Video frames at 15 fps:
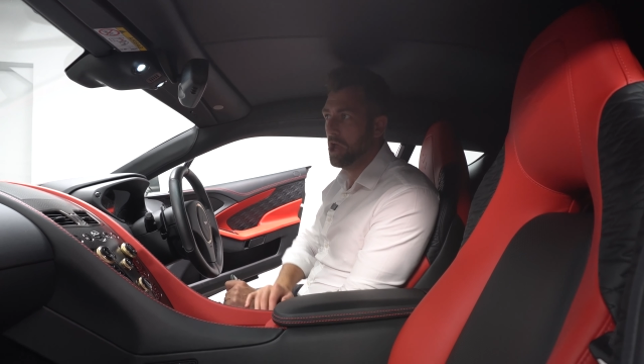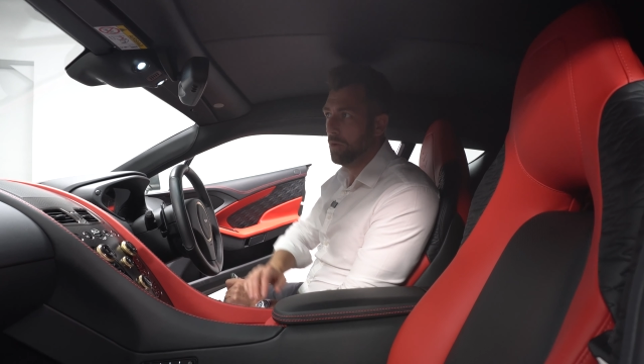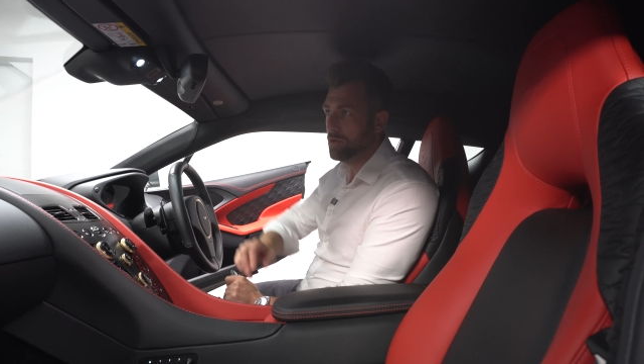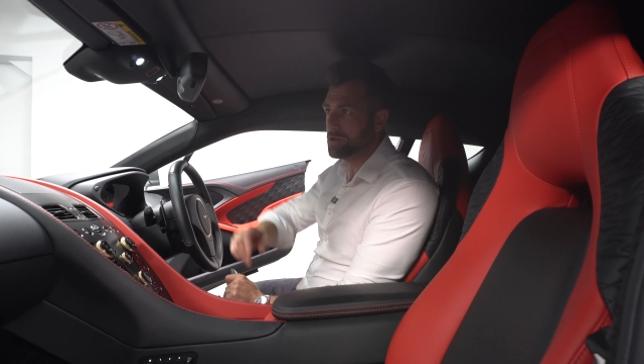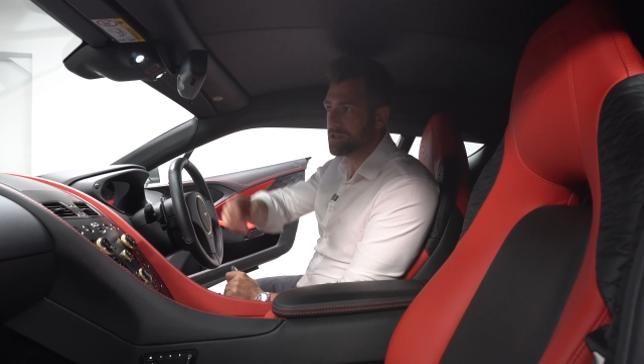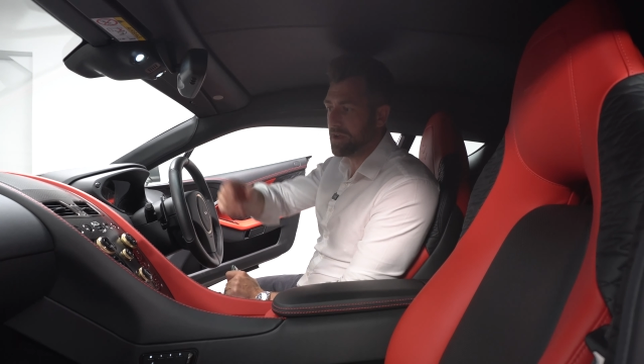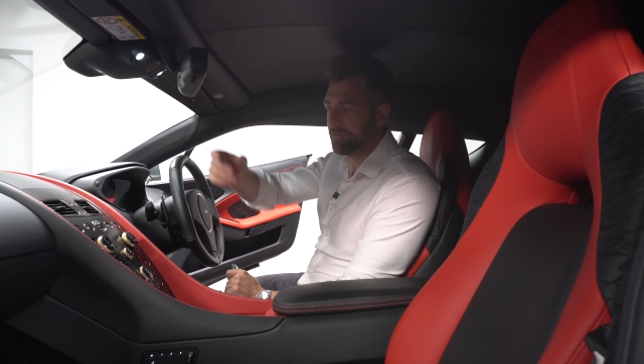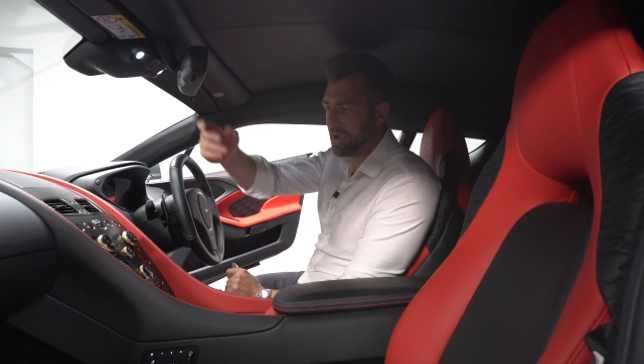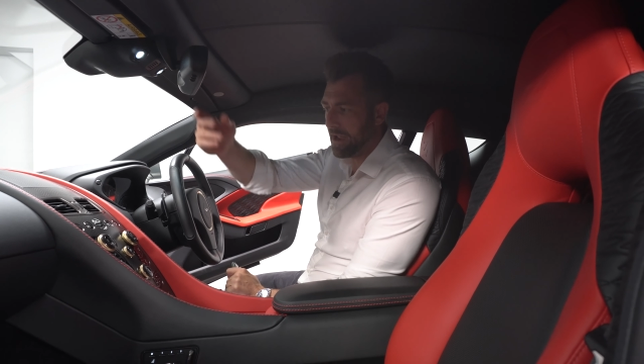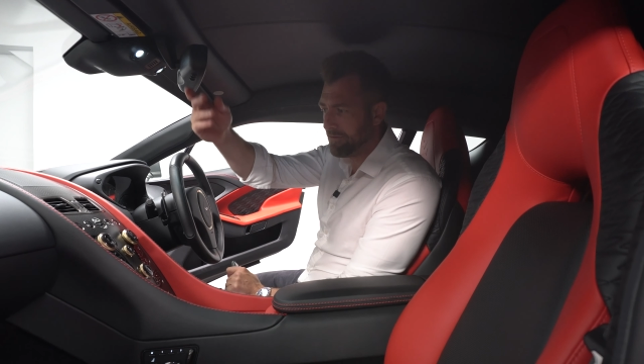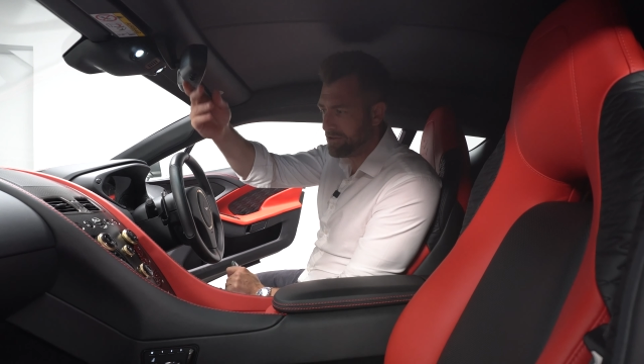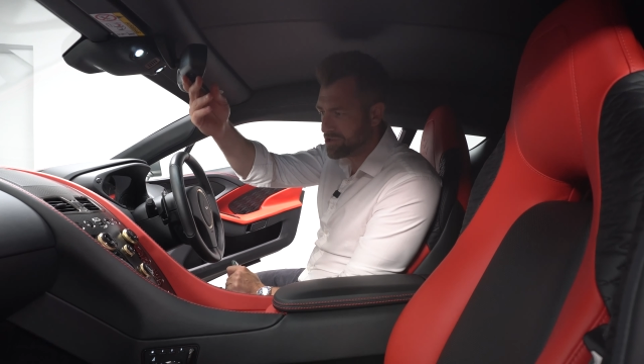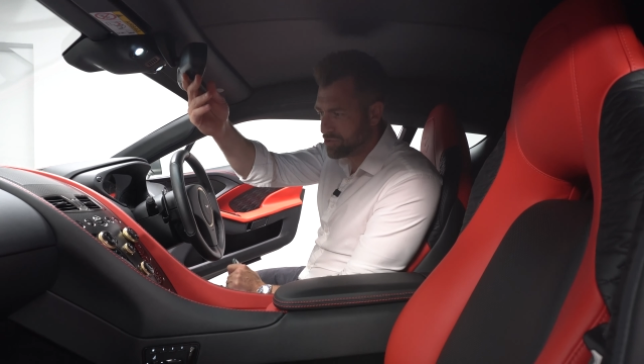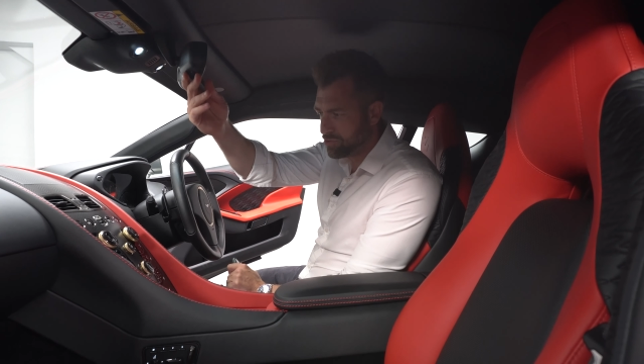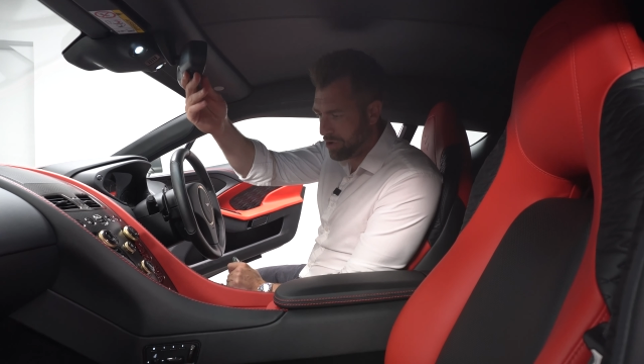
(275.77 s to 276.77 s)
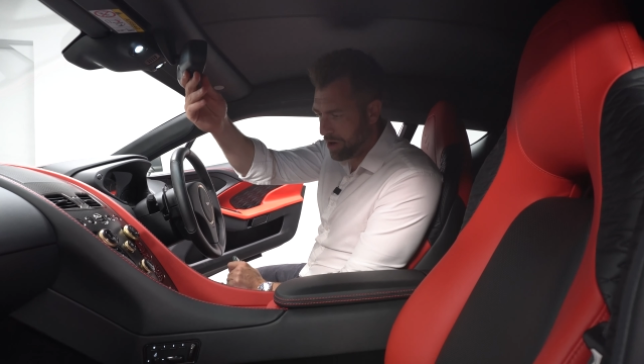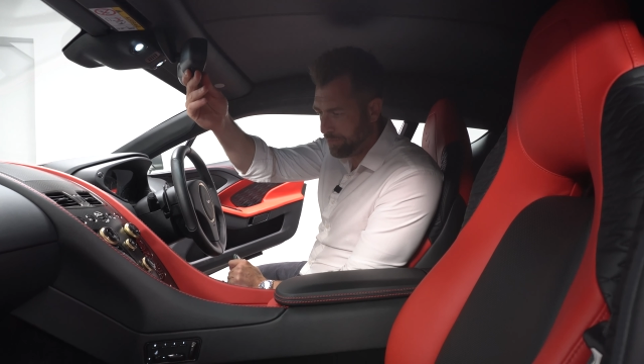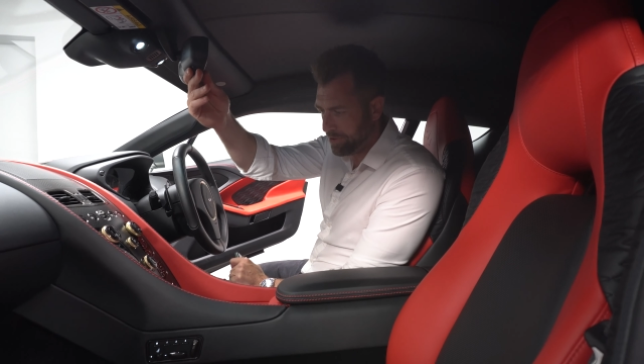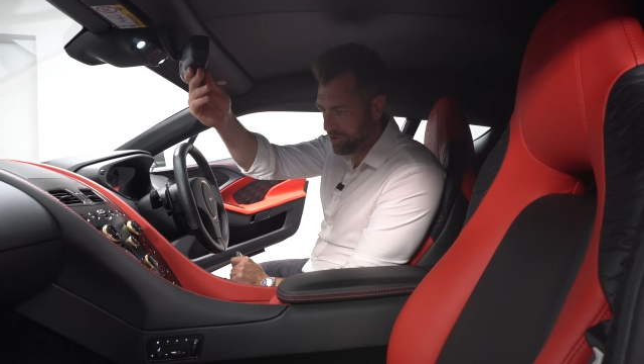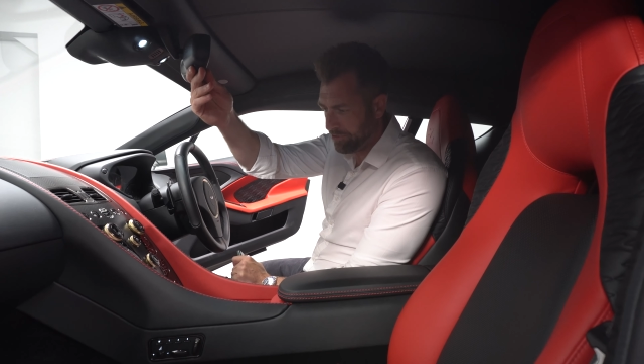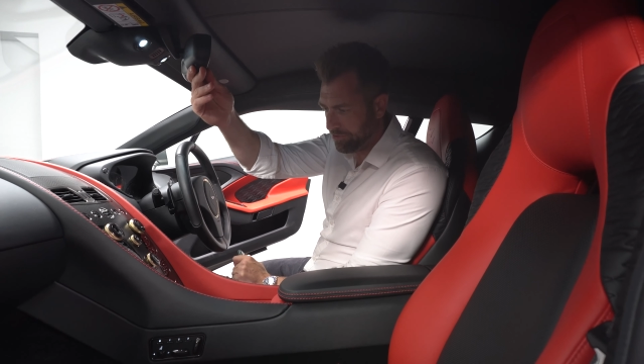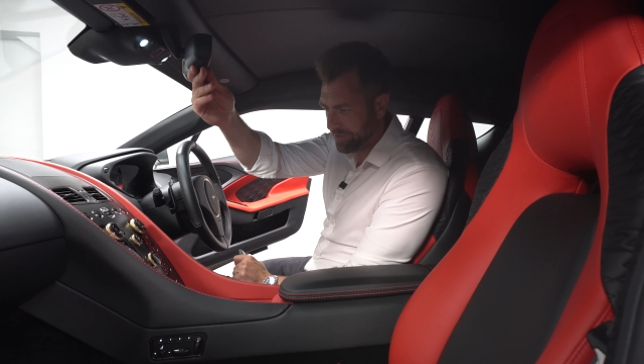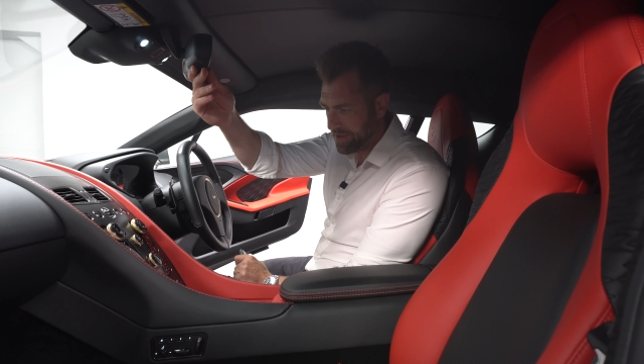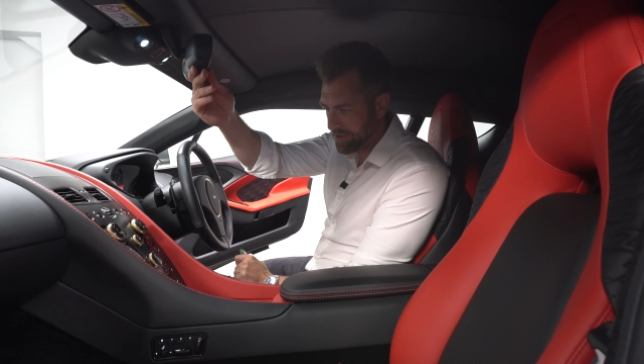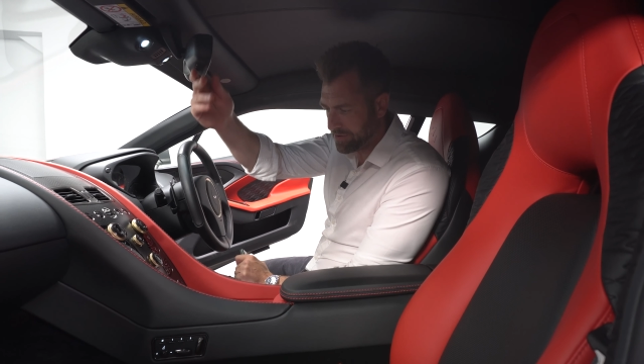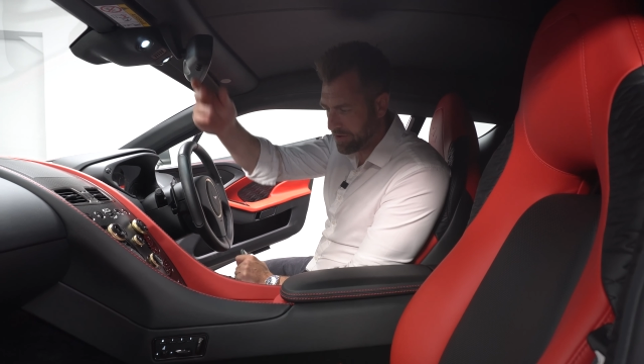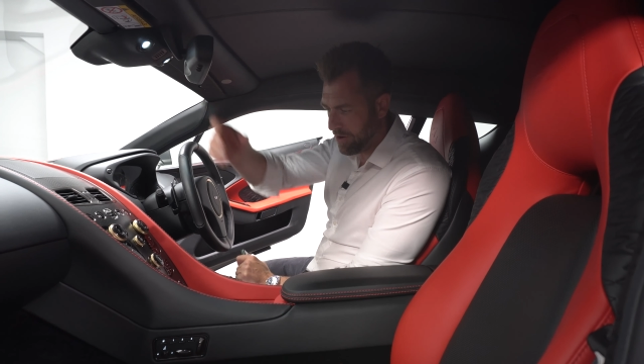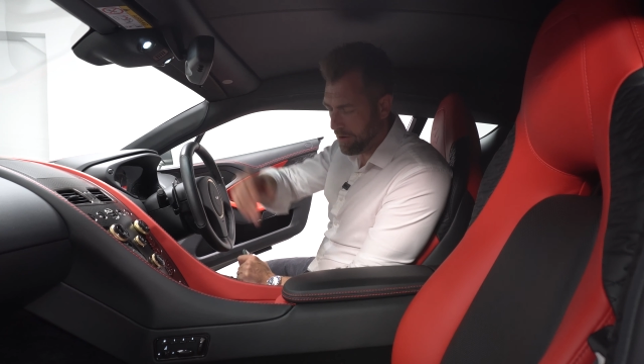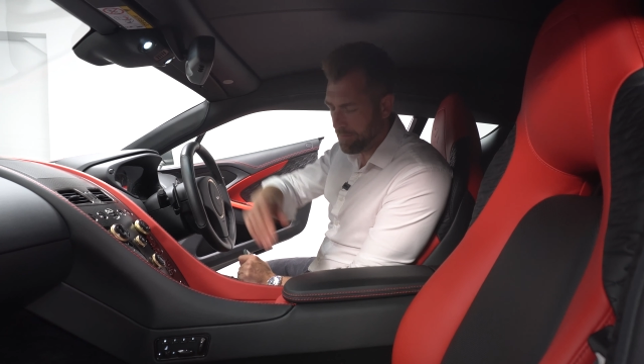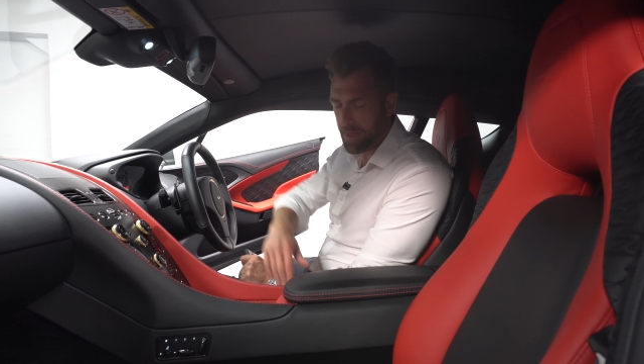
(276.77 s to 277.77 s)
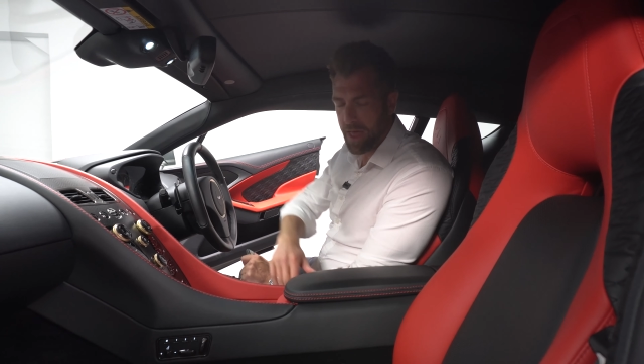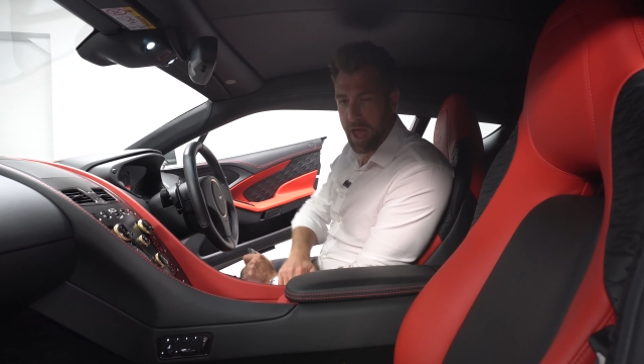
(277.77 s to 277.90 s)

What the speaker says: We also have garage door opener on this car,